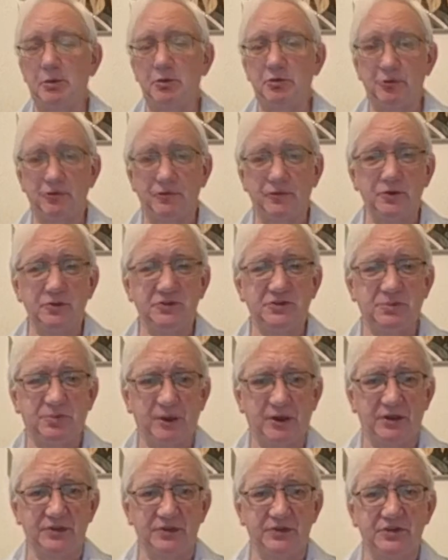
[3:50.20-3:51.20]
and they were
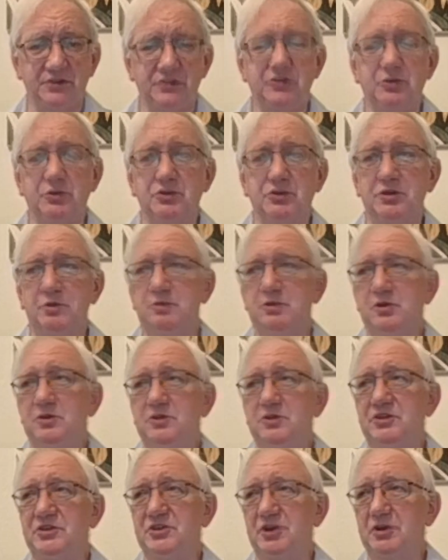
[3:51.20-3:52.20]
refused because
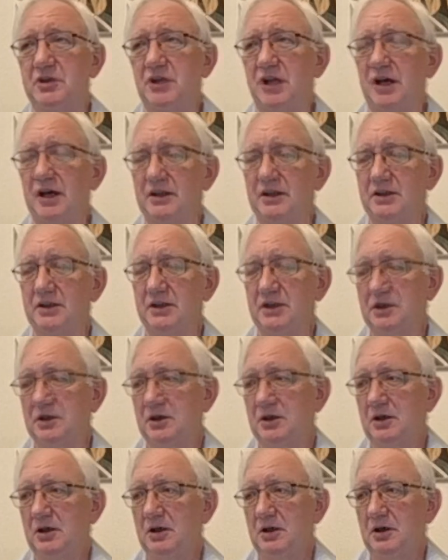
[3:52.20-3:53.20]
Consortium News is online.
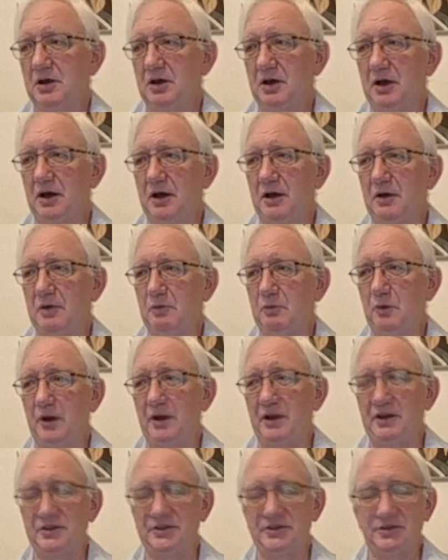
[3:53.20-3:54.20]

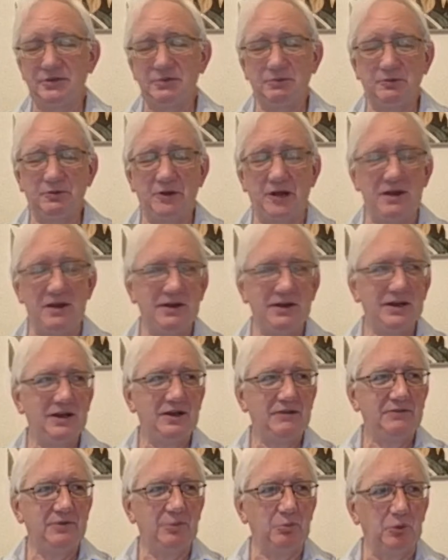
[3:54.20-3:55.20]
Whereas
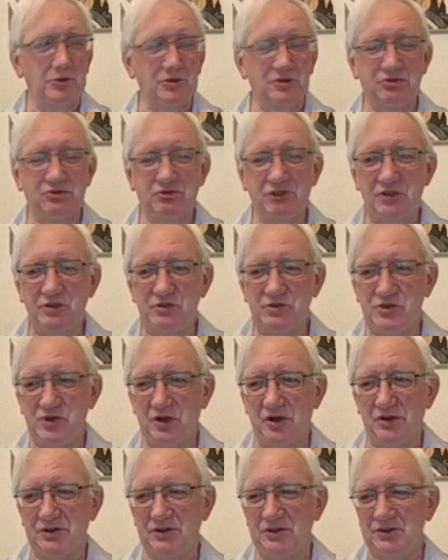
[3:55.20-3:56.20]
the Wall
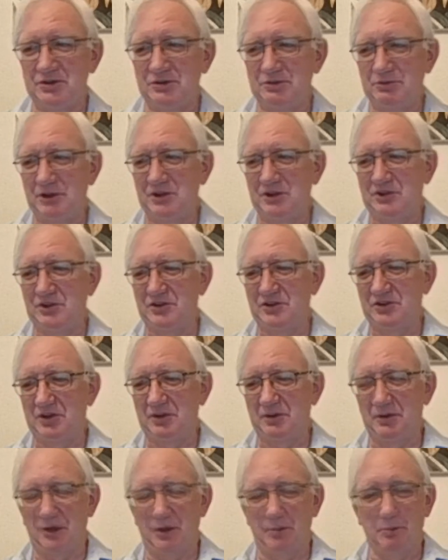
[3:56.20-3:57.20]
Street Journal, which
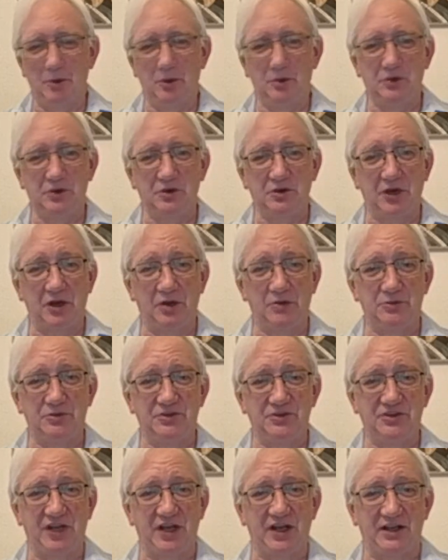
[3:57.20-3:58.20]
is a
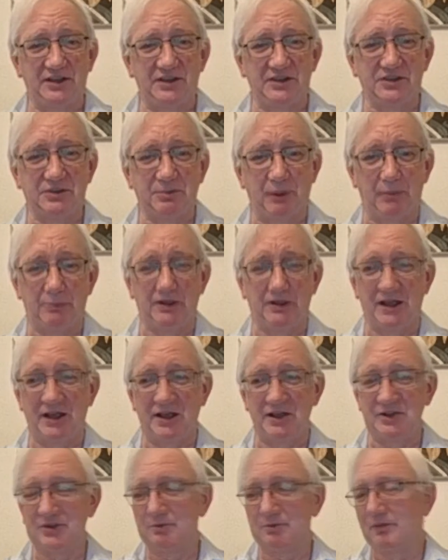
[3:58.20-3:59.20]
Murdoch-owned Zionist
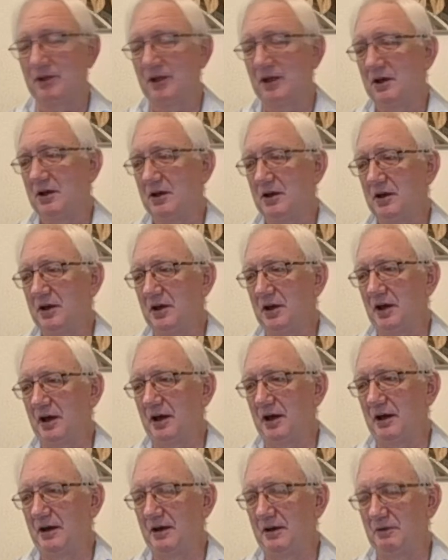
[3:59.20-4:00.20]
publication,
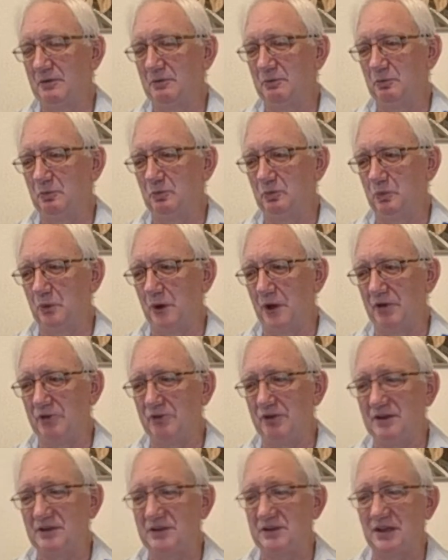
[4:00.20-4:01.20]
were
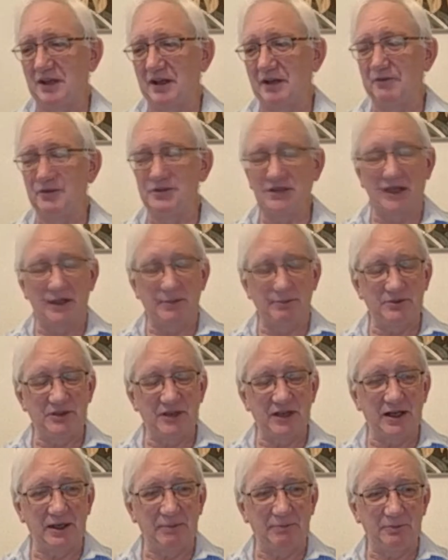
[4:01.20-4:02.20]
accrediting at the
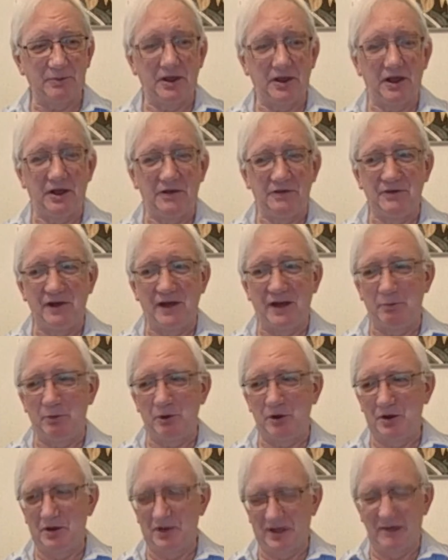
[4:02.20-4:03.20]
same time, and
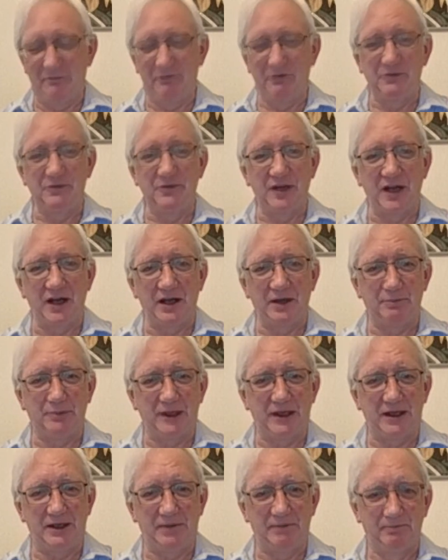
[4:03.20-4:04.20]
they were given
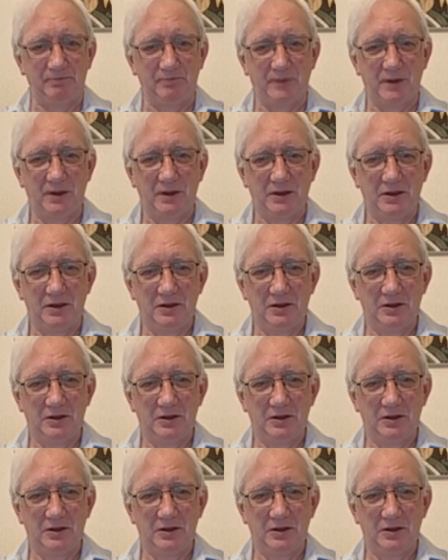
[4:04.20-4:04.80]
VIP